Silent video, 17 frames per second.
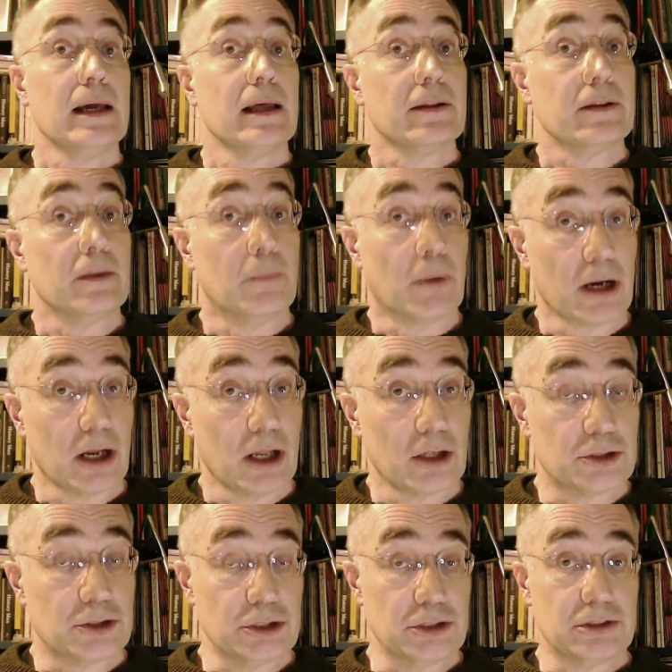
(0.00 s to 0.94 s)
The
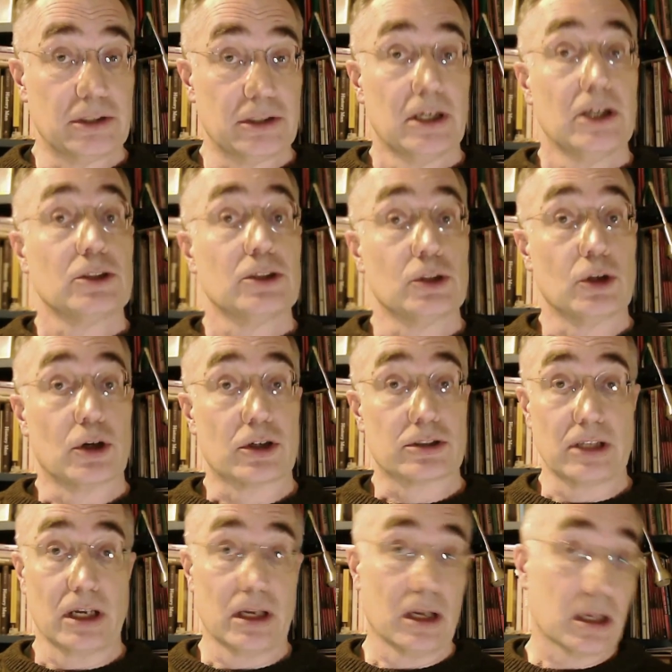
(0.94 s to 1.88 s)
Monologion talks
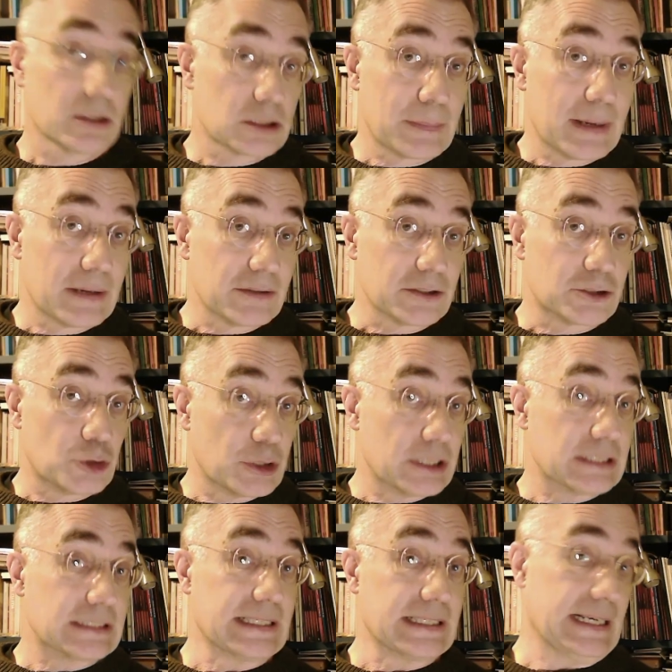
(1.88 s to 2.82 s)
a lot about the
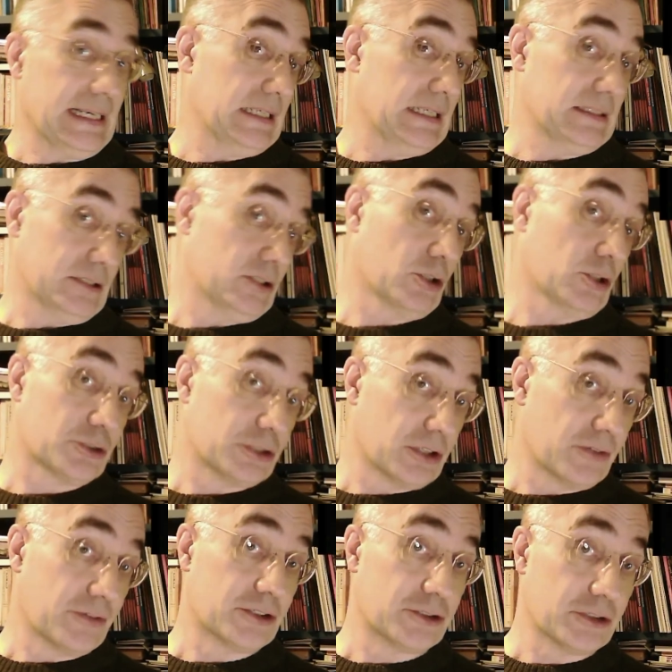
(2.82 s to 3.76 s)
Trinity, and the doctrine
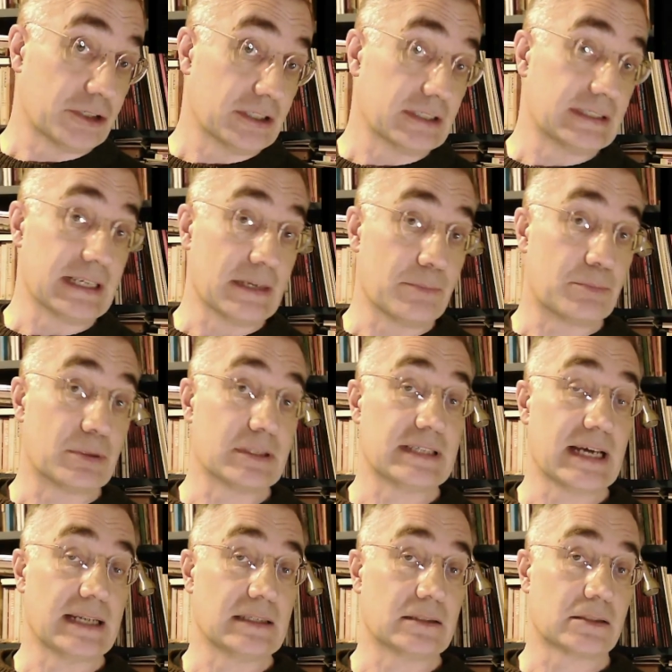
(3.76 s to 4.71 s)
of the Trinity
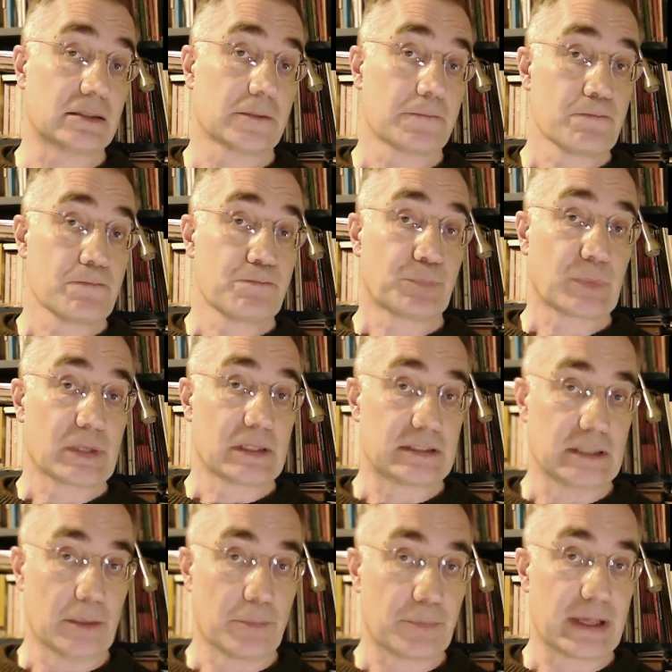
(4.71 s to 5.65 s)
presents
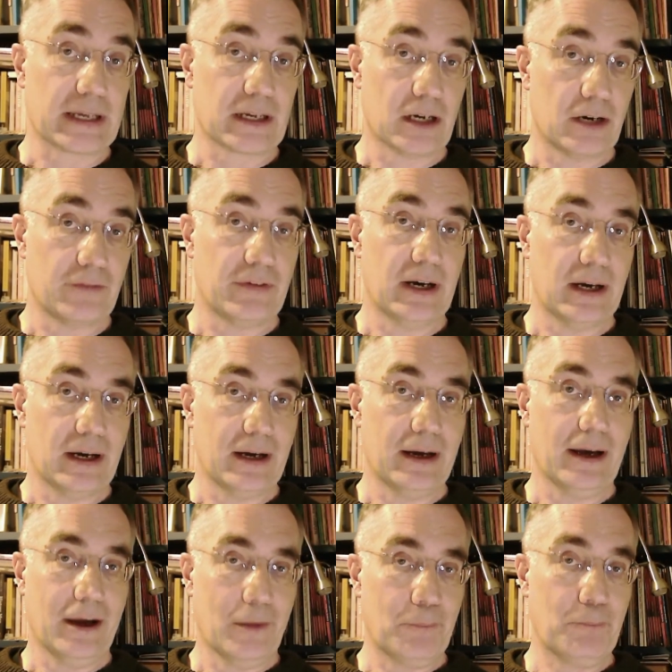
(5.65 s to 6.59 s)
something of
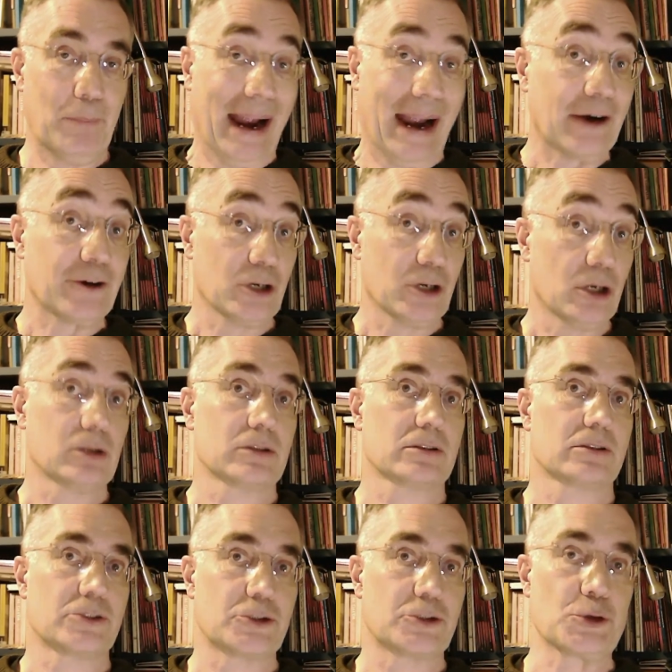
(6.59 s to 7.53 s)
a, a
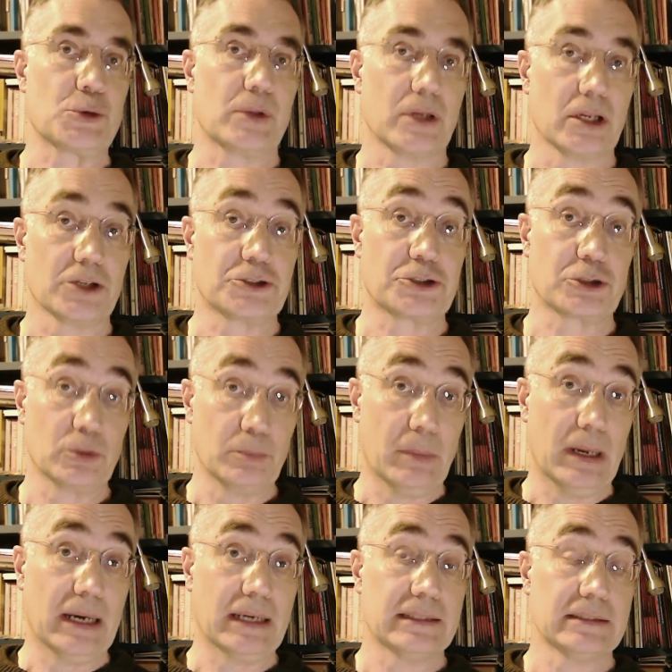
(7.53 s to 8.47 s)
paradox to the logical
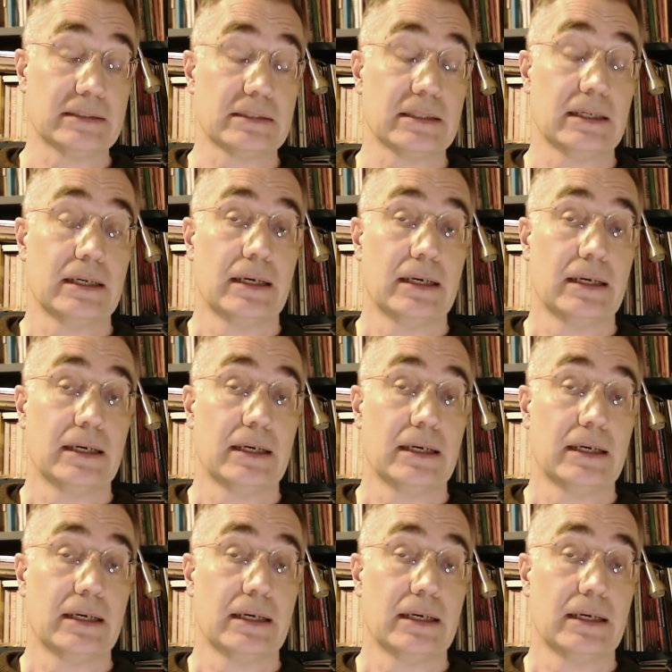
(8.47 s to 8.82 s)
mind.